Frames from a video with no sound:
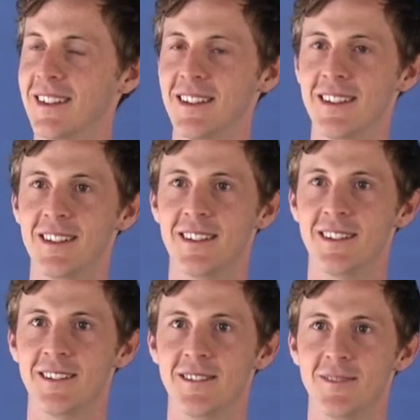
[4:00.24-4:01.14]

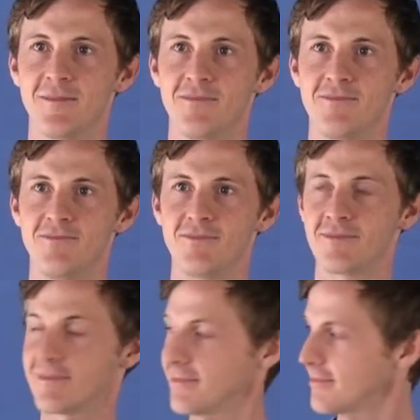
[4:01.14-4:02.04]

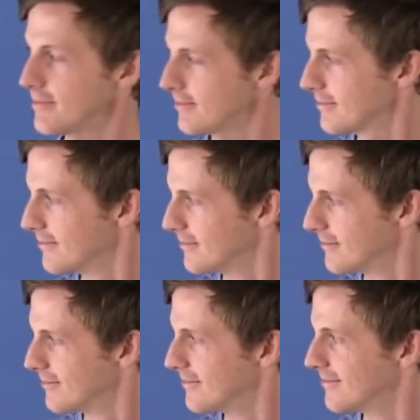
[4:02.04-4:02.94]

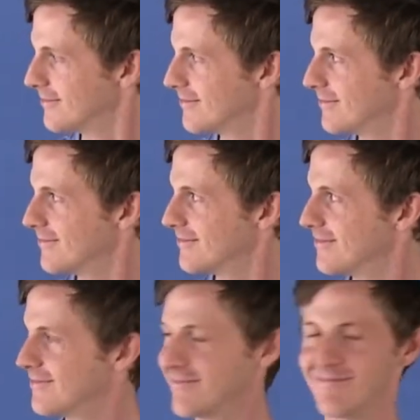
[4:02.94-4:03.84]

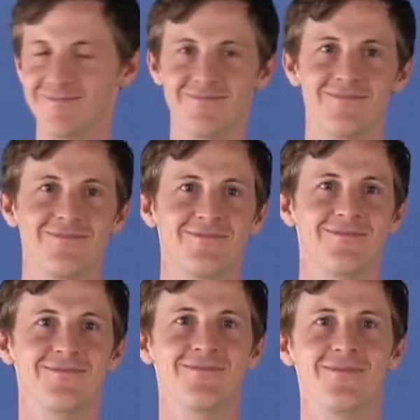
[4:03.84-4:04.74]

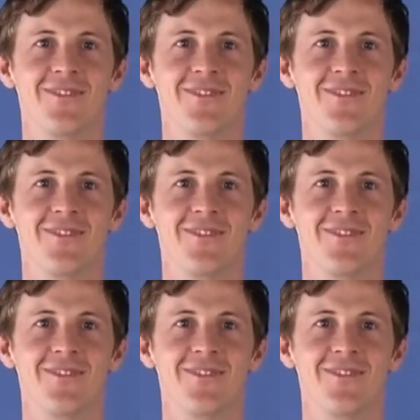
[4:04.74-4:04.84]
(silence)